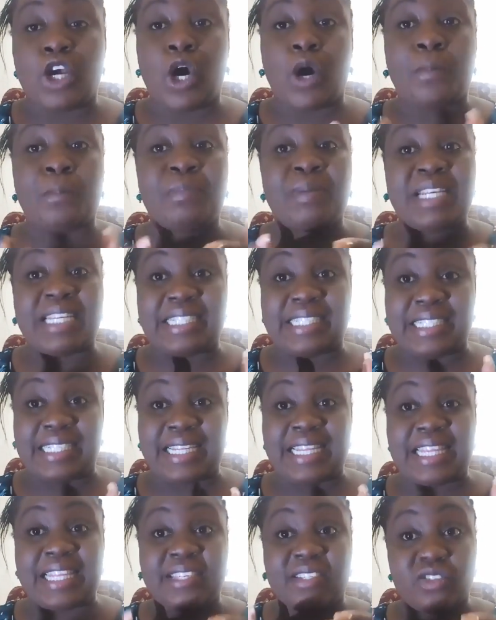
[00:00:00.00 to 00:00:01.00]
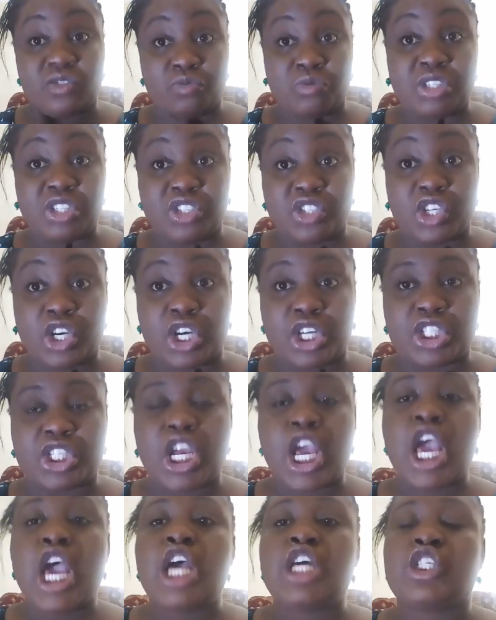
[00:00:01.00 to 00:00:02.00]
in completing this
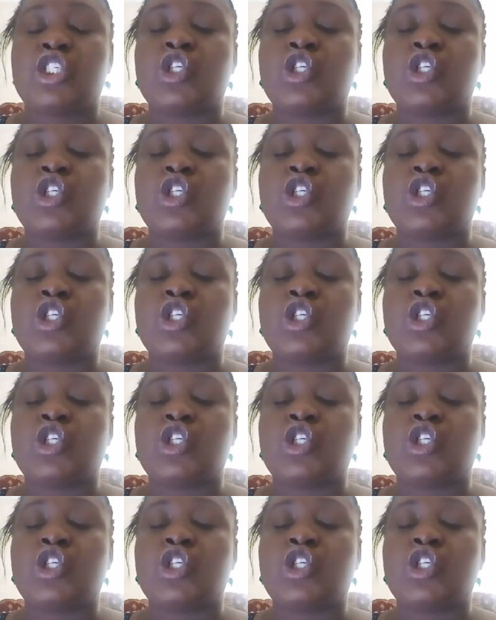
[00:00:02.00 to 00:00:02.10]
research.